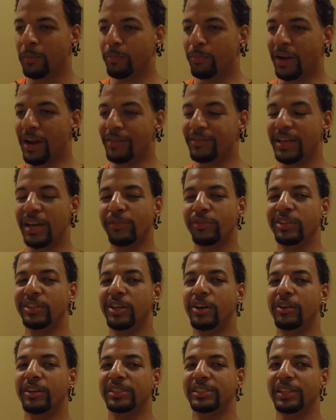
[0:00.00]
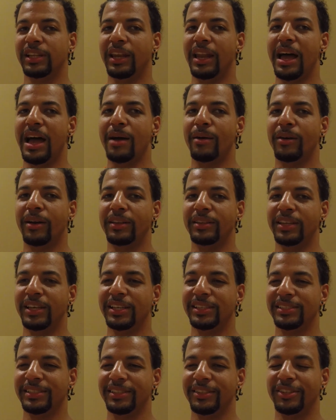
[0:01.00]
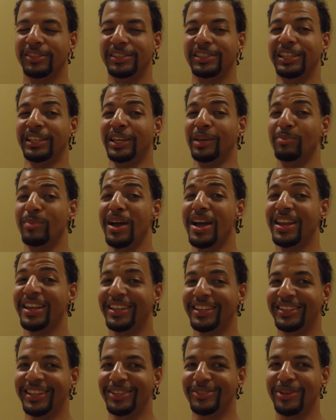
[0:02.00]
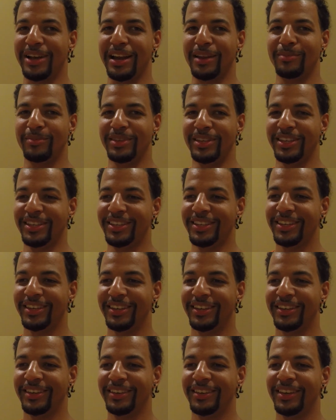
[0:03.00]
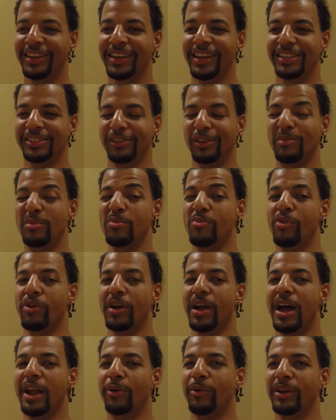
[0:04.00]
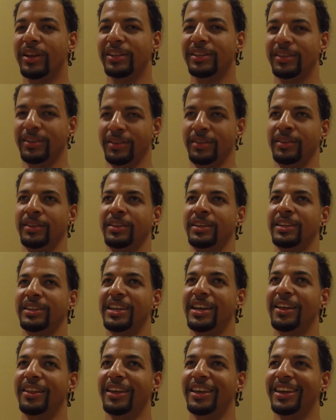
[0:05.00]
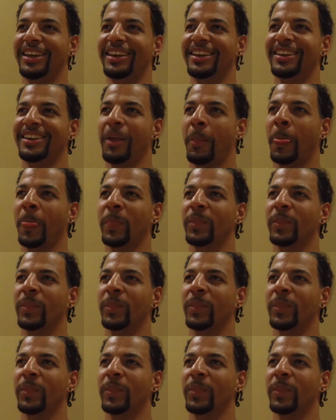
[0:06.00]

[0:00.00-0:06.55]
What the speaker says: But I've definitely noticed a lot. They're slick about it. They try to be, it's a little bit more, I don't want to,